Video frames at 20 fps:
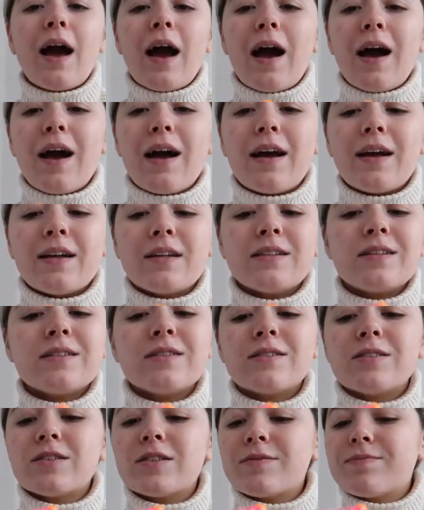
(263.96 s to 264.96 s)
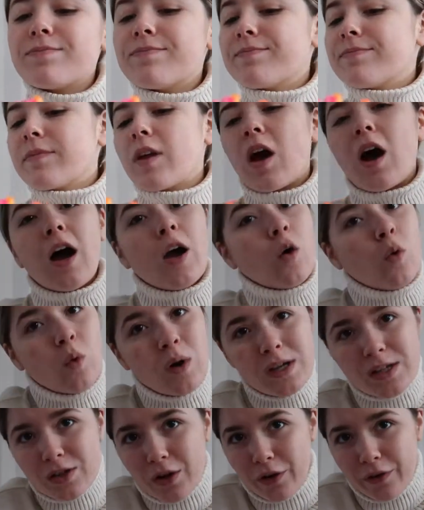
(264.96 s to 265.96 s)
and I
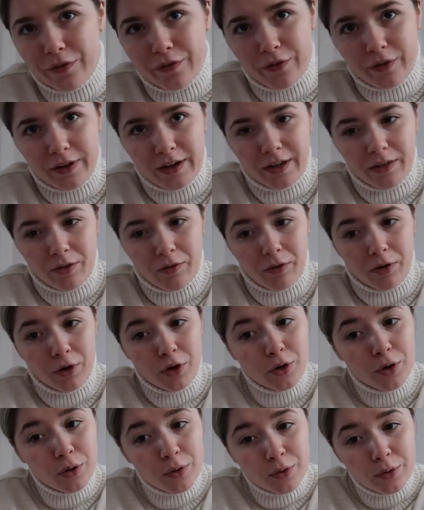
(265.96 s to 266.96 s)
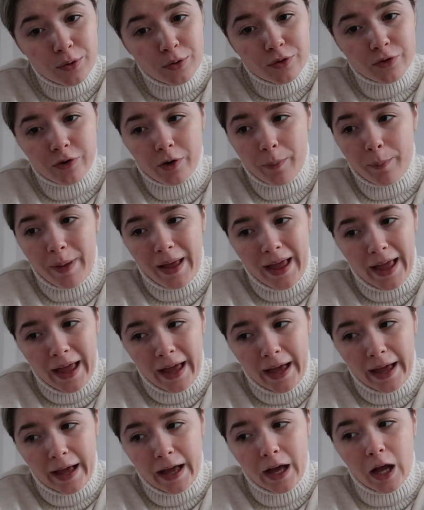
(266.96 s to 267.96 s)
always go for either a nude or a
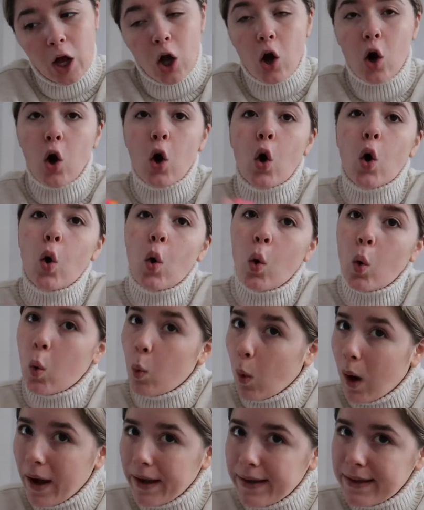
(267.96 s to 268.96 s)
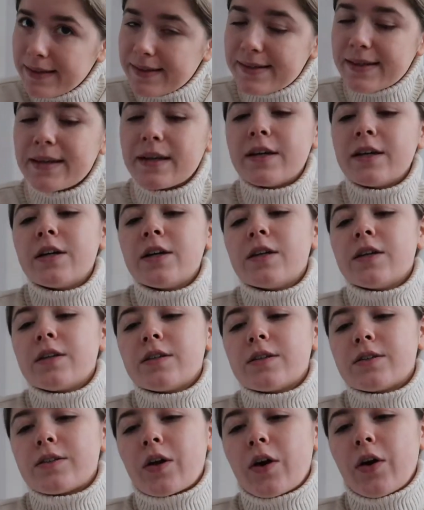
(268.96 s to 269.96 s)
pink or white.
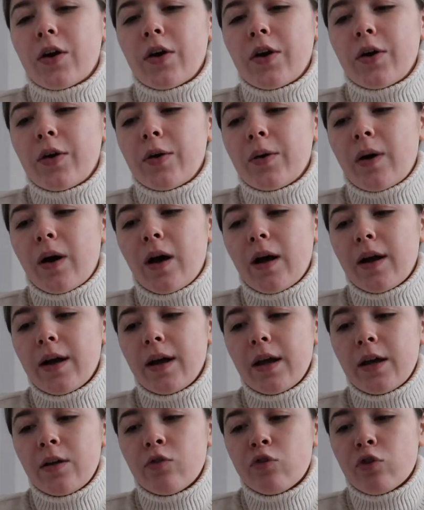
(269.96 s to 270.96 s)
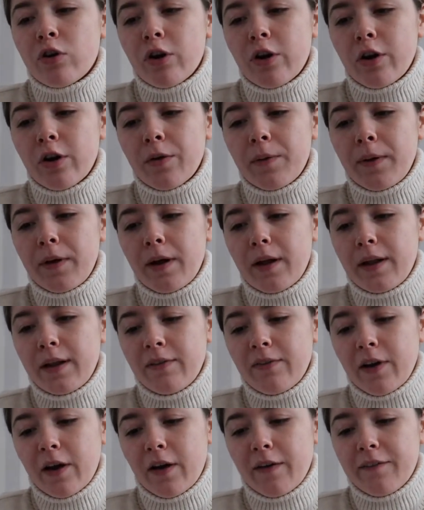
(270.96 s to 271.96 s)
So in true
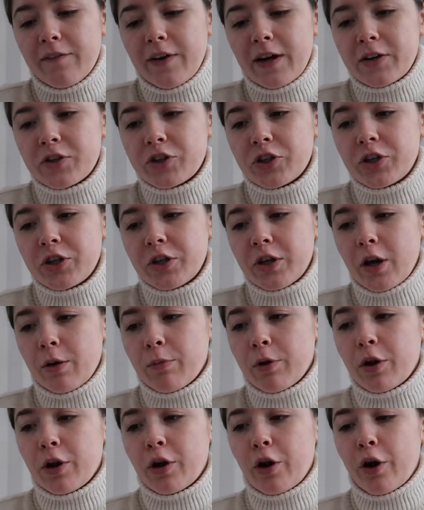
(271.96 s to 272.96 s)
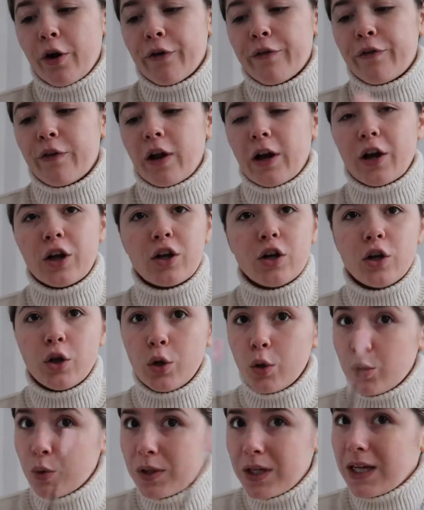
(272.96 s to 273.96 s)
Olivia fashion, I'm gonna go for like a
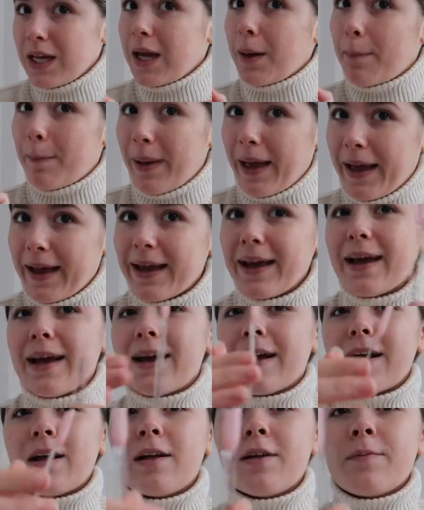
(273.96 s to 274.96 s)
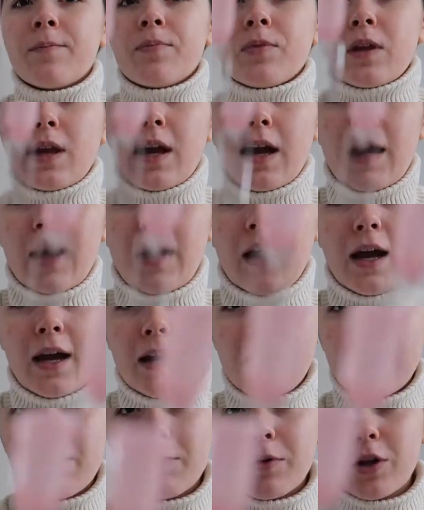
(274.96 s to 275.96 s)
nudie pink
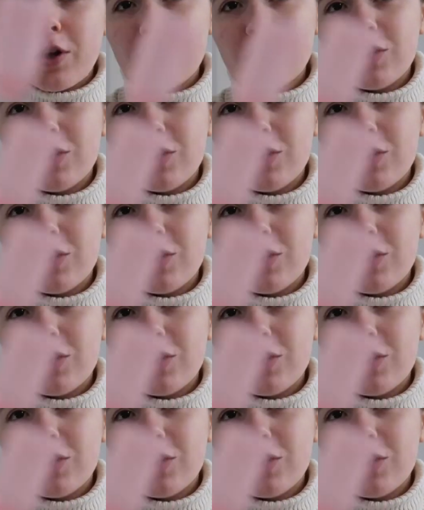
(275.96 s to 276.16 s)
and I'm gonna